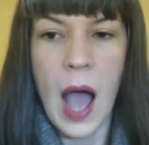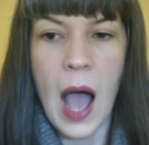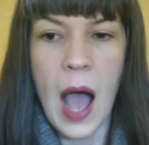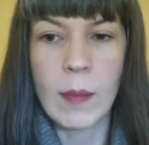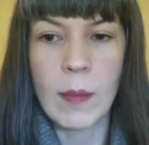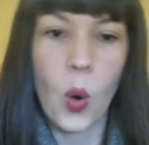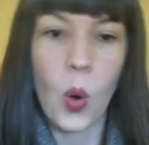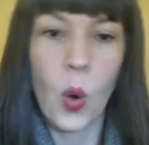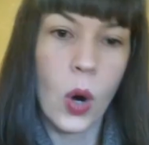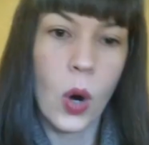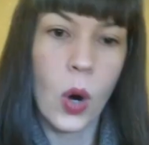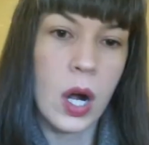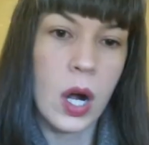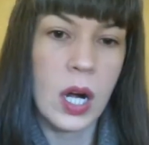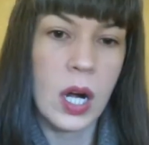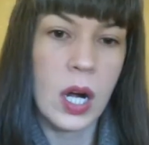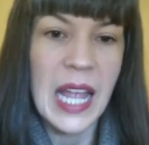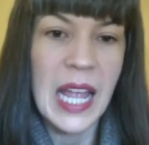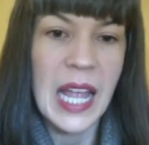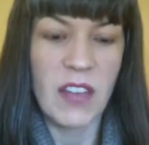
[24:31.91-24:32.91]
Um,
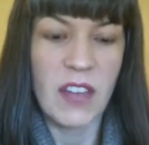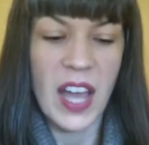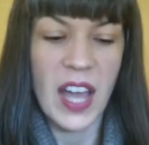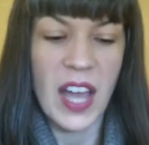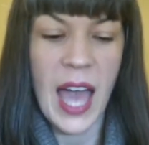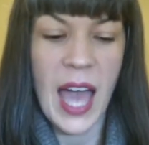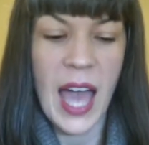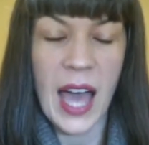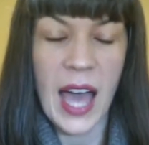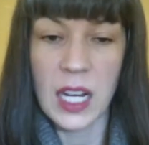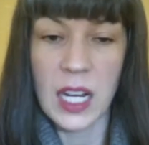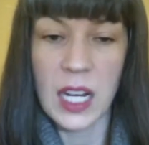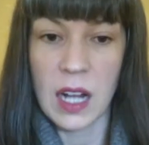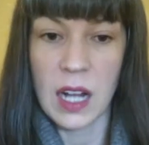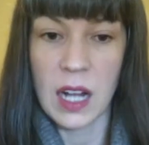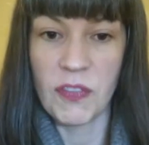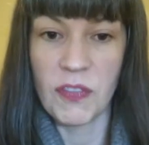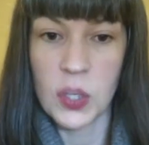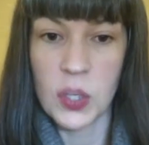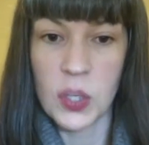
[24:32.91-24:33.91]
or if I had
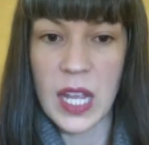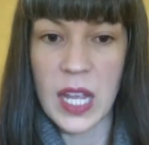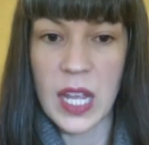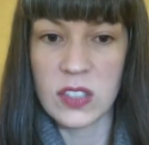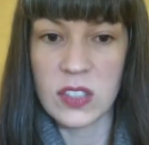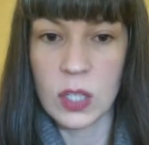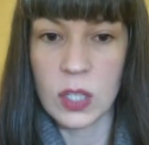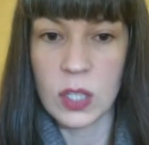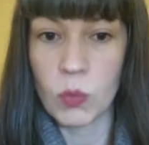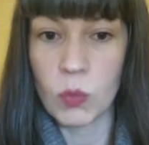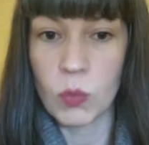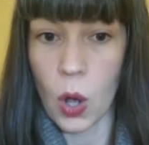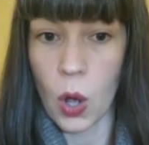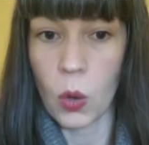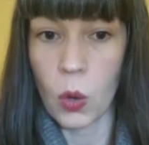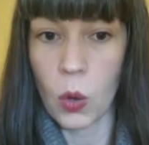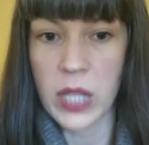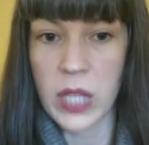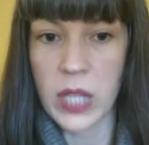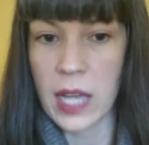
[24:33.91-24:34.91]
it a few days in a
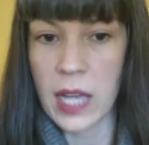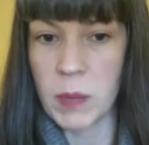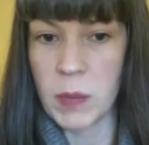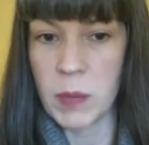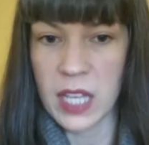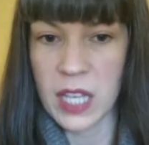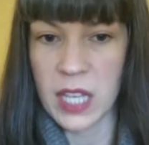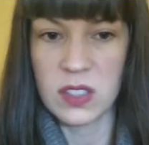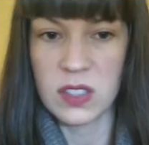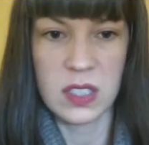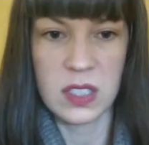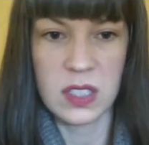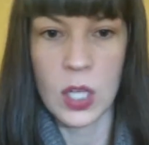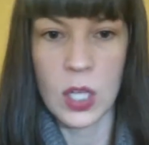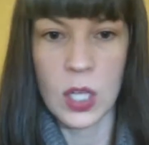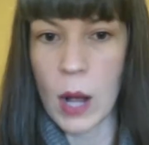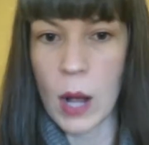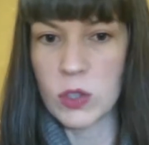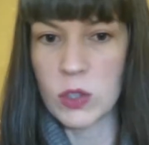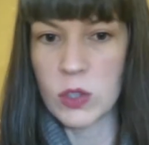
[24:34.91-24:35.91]
row, like because,
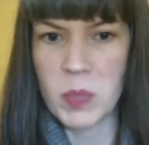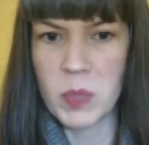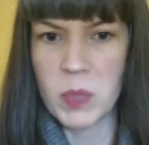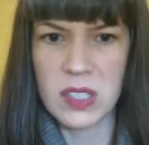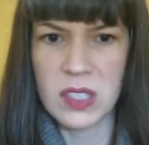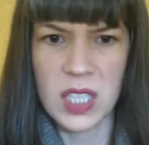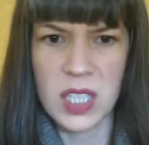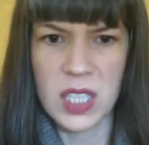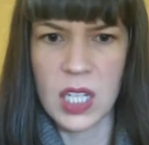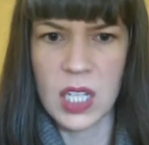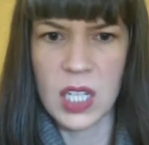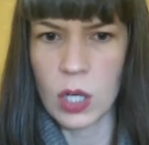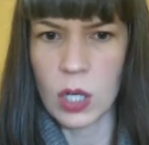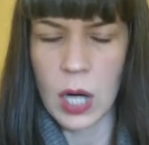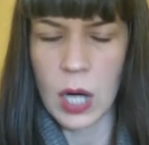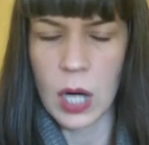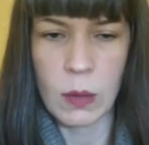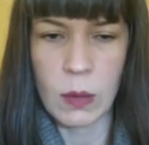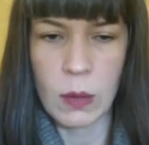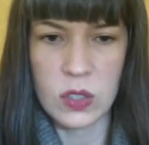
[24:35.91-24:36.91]
you know, I was busy
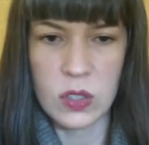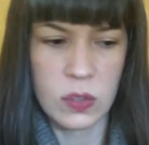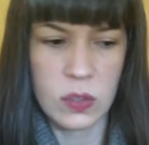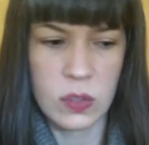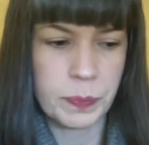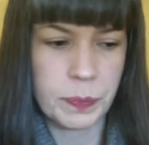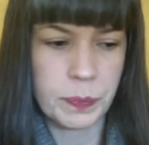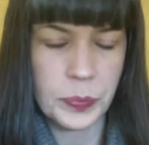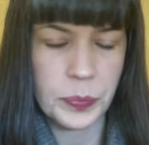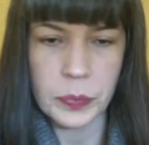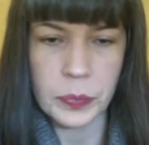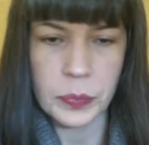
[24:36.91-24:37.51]
or I was